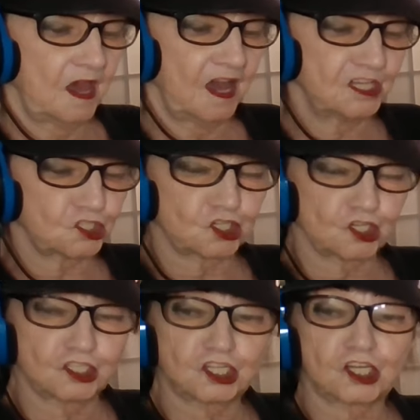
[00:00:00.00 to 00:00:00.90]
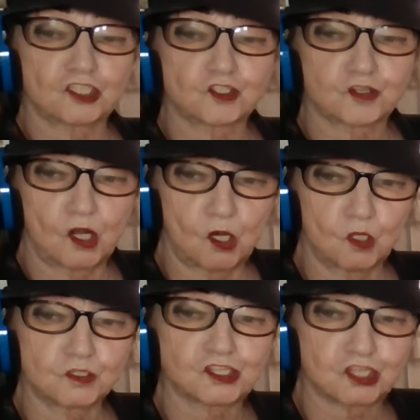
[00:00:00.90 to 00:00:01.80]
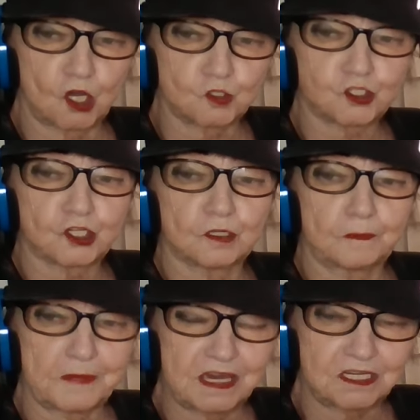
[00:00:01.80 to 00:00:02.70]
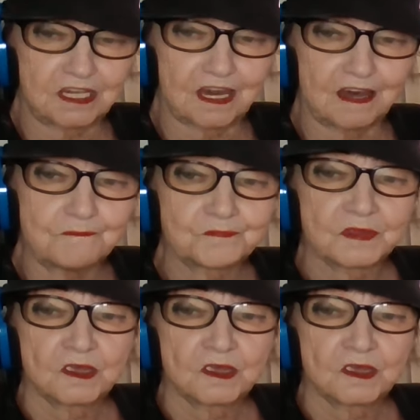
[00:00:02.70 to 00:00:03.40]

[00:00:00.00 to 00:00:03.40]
and should control social media